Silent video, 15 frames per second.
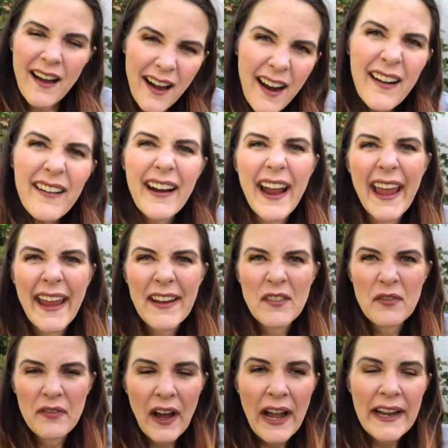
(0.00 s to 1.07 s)
All right,
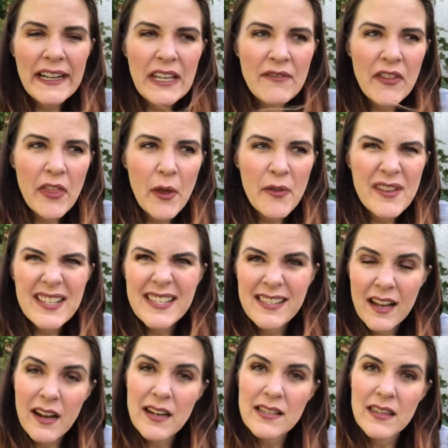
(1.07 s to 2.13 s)
fine, even though this
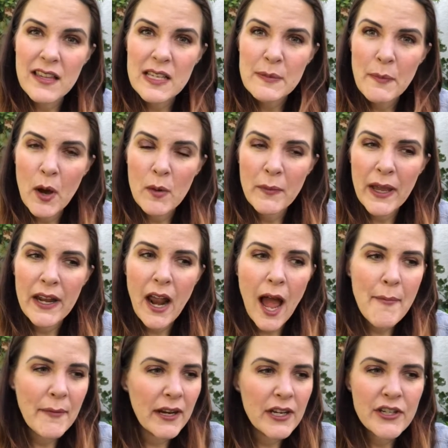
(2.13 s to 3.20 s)
sucks in this moment,
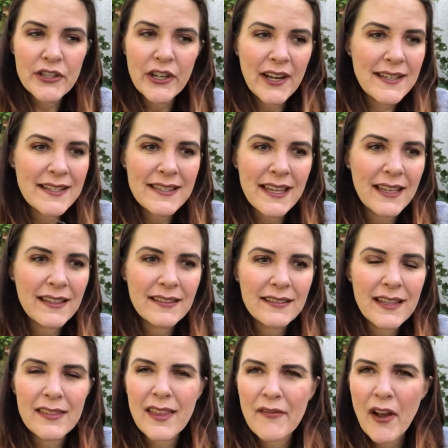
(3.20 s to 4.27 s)
I'm gonna trust that,
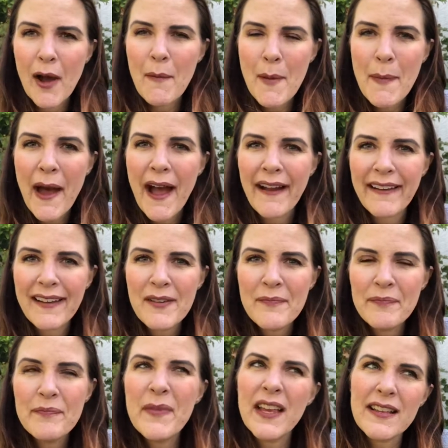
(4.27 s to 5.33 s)
that they've got my back
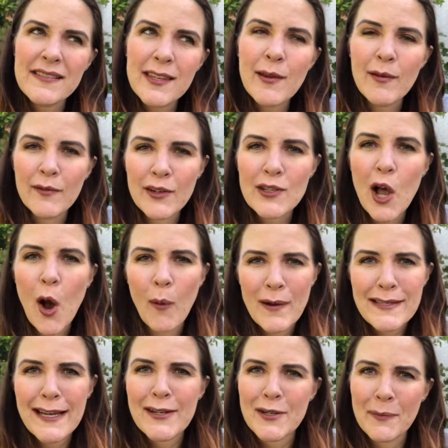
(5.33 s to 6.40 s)
because the universe
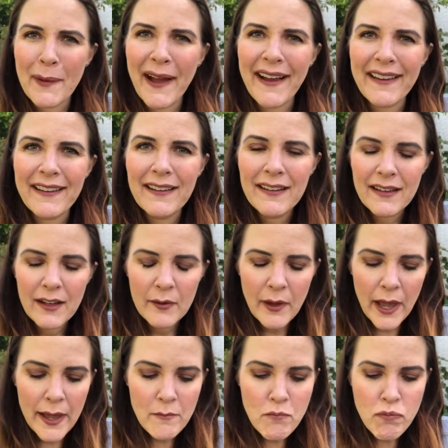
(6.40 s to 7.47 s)
always has your back,
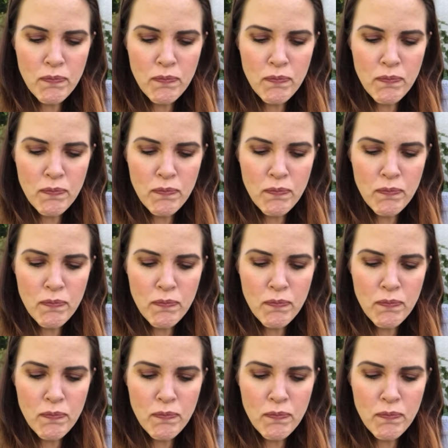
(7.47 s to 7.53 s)
okay?